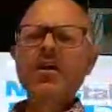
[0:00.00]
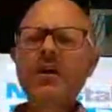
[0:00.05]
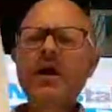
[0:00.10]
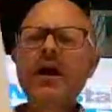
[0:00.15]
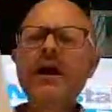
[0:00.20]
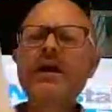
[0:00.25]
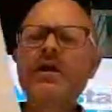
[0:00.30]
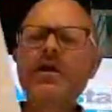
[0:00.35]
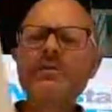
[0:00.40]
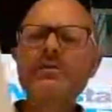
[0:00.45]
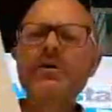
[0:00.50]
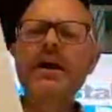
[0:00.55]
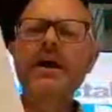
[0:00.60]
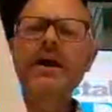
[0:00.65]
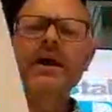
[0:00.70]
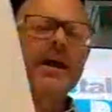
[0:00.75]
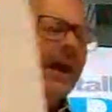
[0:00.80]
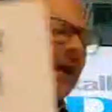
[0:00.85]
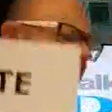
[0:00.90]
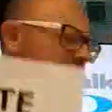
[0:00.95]
who ate all
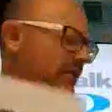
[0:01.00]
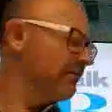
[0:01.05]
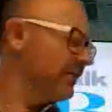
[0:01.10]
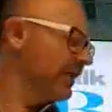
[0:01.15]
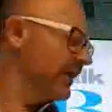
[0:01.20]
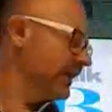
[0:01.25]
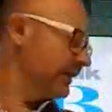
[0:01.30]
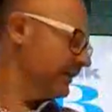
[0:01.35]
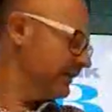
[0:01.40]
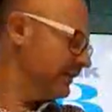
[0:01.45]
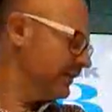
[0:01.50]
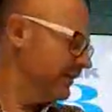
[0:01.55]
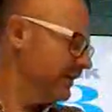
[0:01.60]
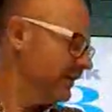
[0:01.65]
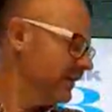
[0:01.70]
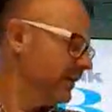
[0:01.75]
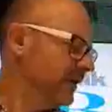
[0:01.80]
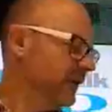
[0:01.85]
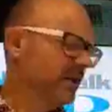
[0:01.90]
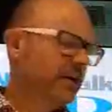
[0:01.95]
my onion
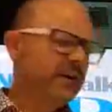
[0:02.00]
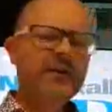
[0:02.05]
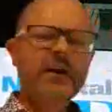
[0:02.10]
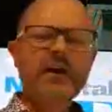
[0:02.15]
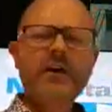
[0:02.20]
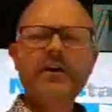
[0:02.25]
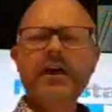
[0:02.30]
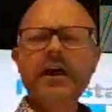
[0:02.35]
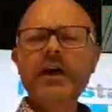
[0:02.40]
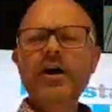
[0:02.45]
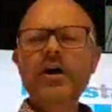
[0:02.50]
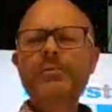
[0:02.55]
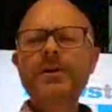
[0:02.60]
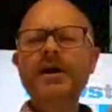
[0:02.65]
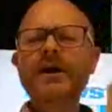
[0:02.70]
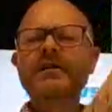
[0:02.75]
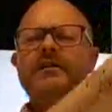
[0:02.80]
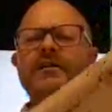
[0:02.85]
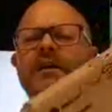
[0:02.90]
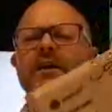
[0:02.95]
rings? So Hell
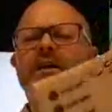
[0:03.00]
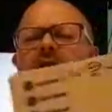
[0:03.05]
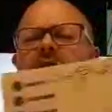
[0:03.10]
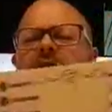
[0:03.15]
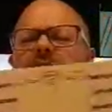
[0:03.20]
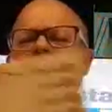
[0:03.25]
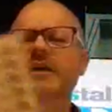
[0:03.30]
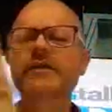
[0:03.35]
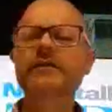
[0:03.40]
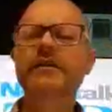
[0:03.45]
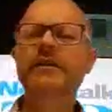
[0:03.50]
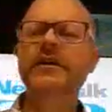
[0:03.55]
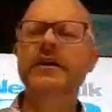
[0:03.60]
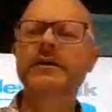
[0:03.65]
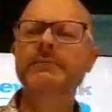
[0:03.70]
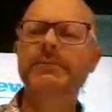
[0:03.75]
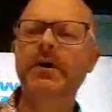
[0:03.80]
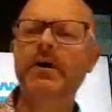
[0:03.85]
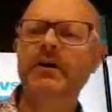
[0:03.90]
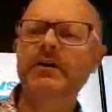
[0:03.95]
Pizza delivered
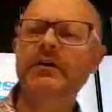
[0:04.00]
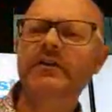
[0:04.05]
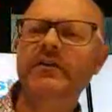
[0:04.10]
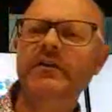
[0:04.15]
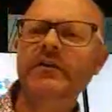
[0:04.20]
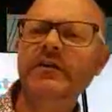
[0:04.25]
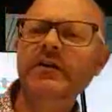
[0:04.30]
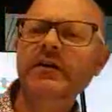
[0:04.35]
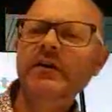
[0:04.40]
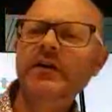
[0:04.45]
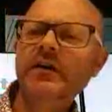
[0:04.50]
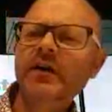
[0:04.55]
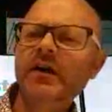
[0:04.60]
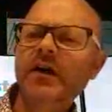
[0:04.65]
a box